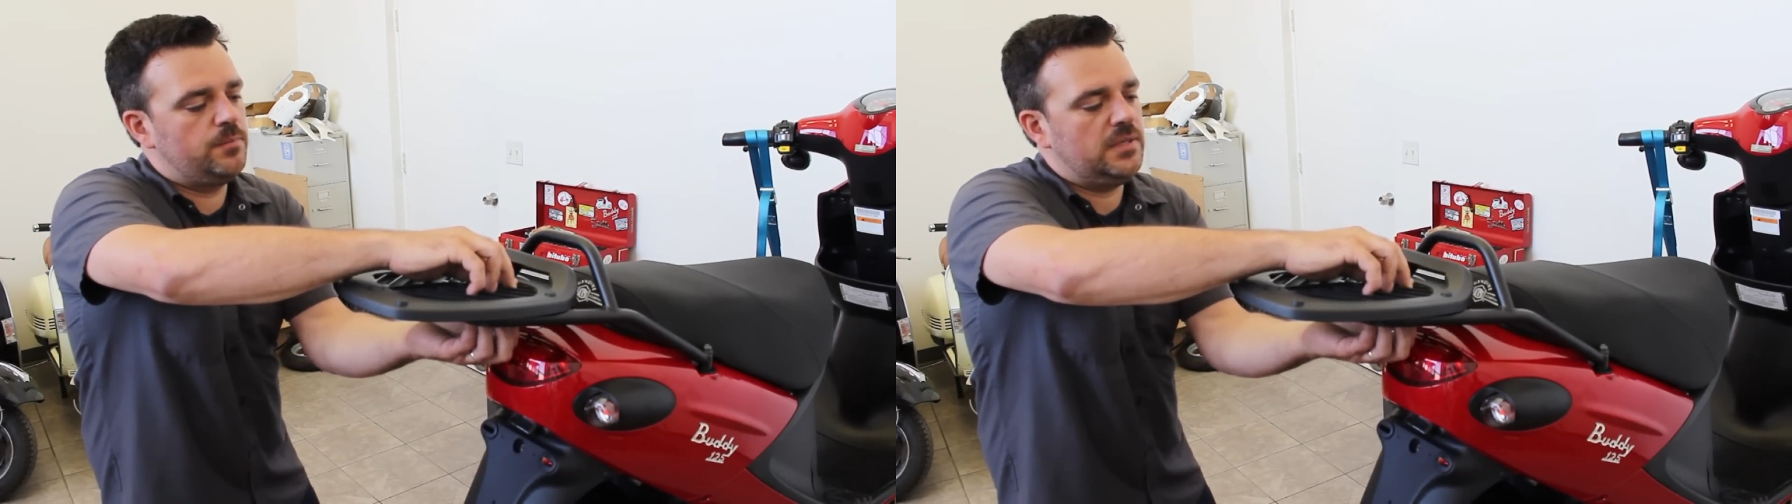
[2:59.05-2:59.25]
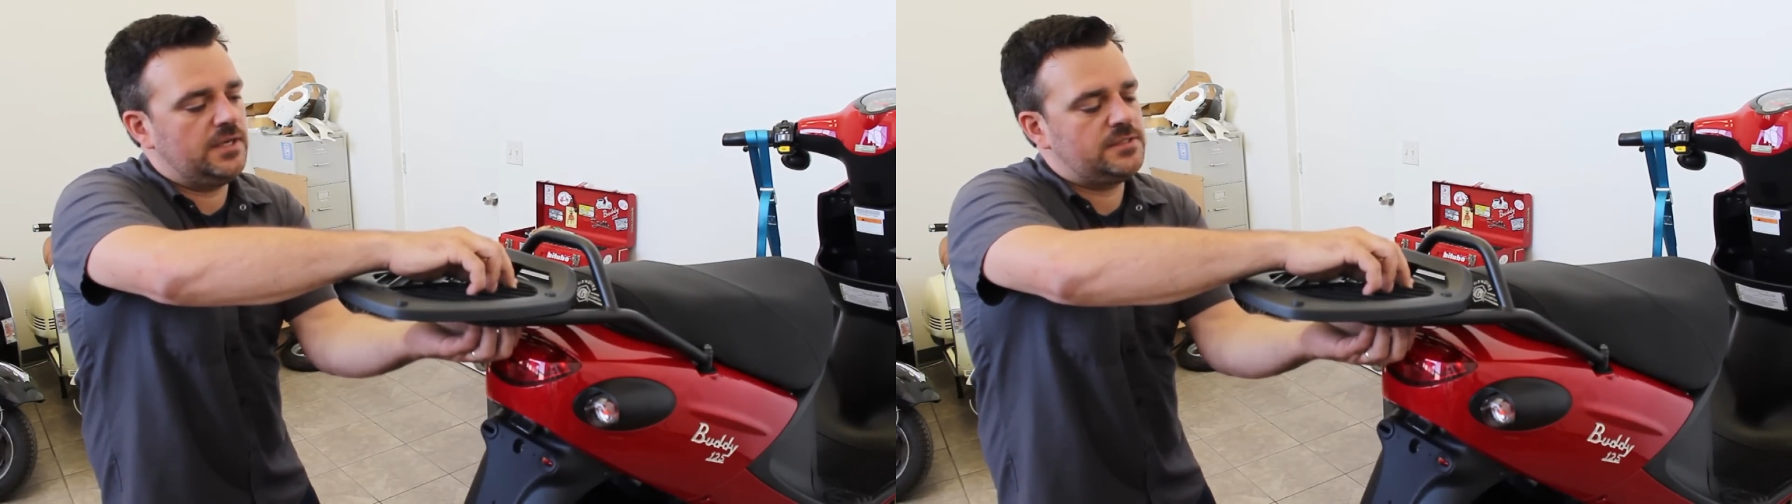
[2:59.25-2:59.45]

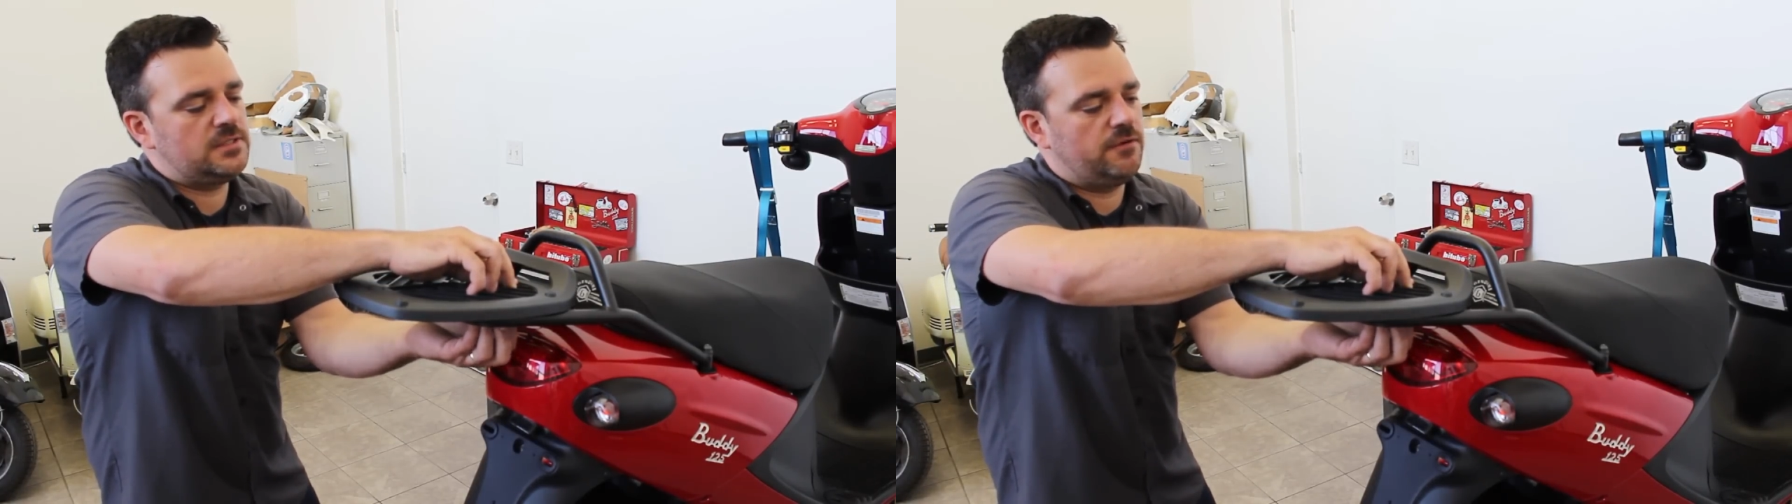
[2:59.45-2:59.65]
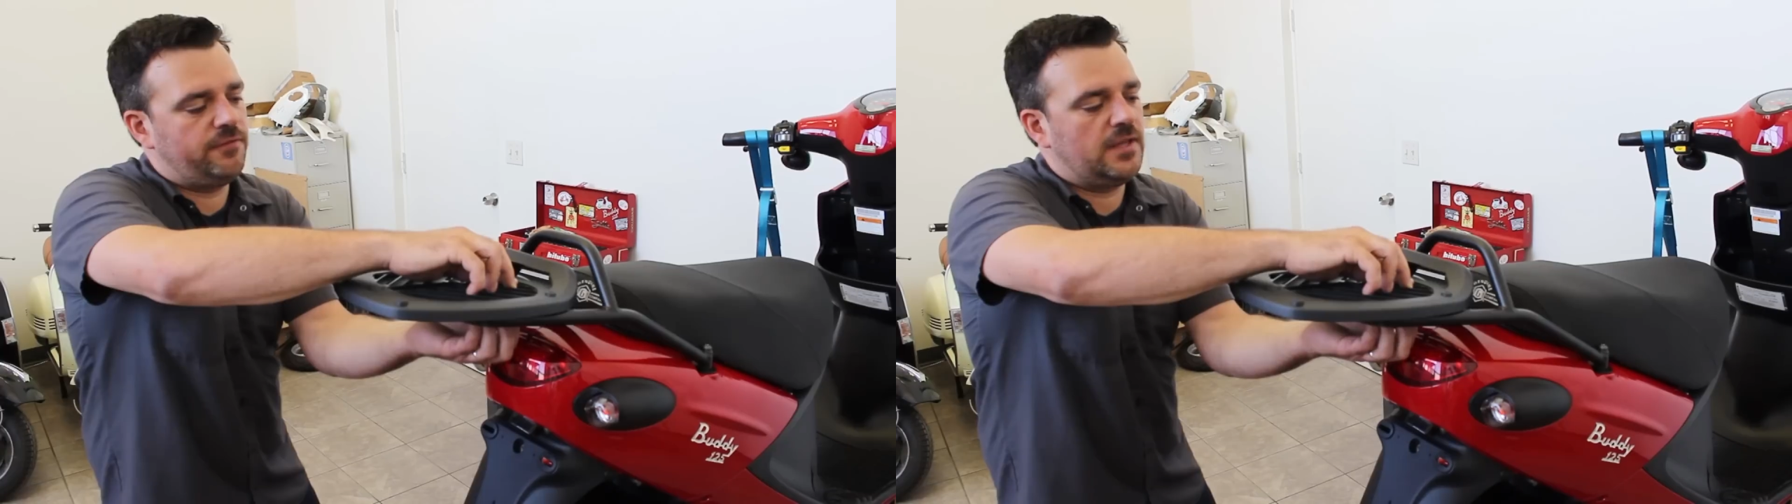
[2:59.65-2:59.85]
be a
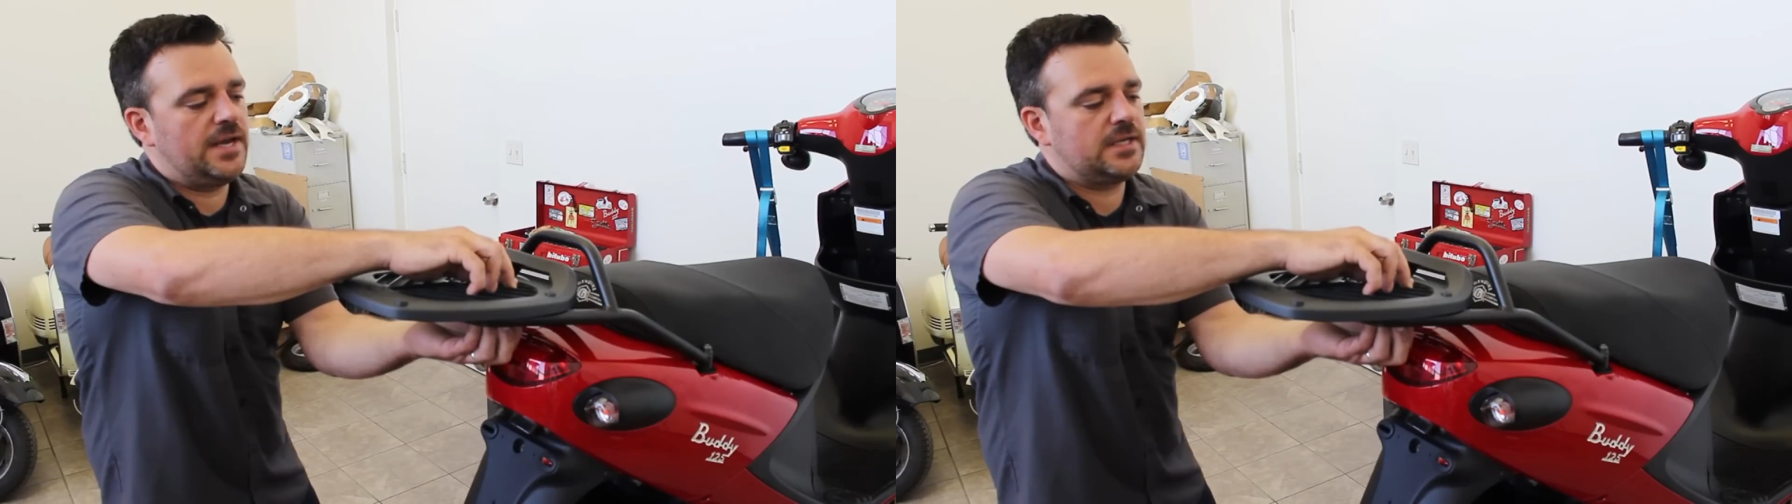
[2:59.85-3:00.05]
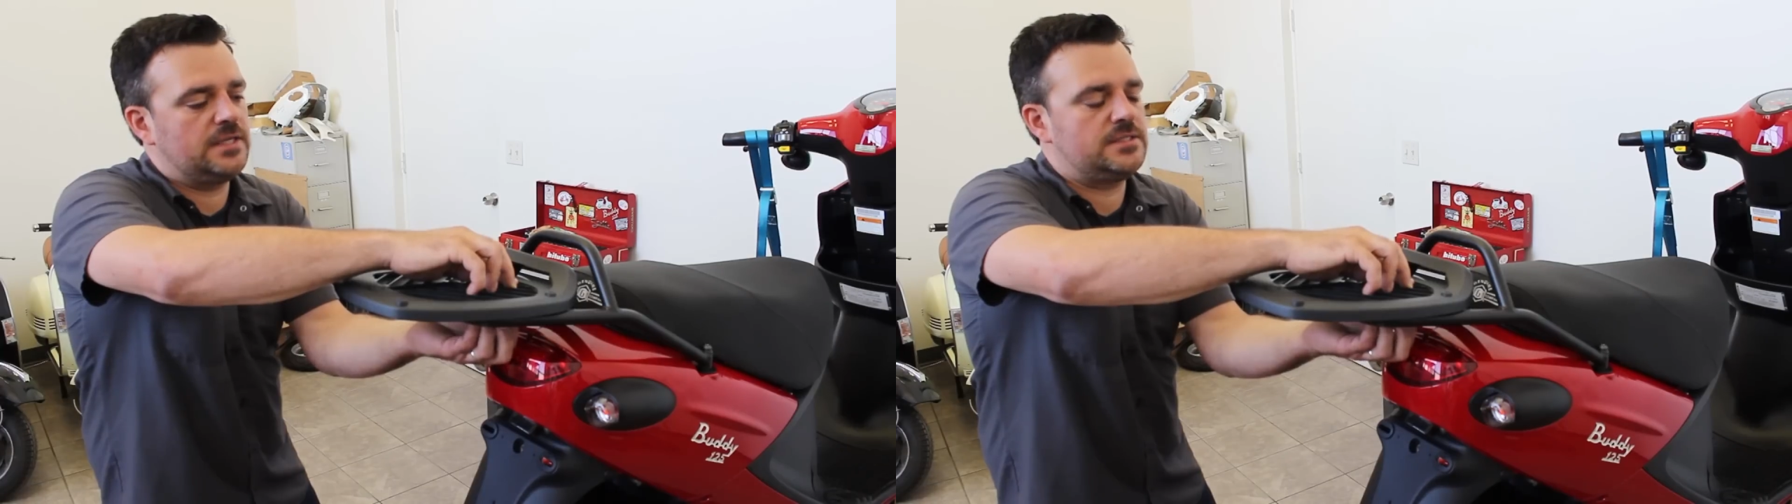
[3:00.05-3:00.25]
self-locking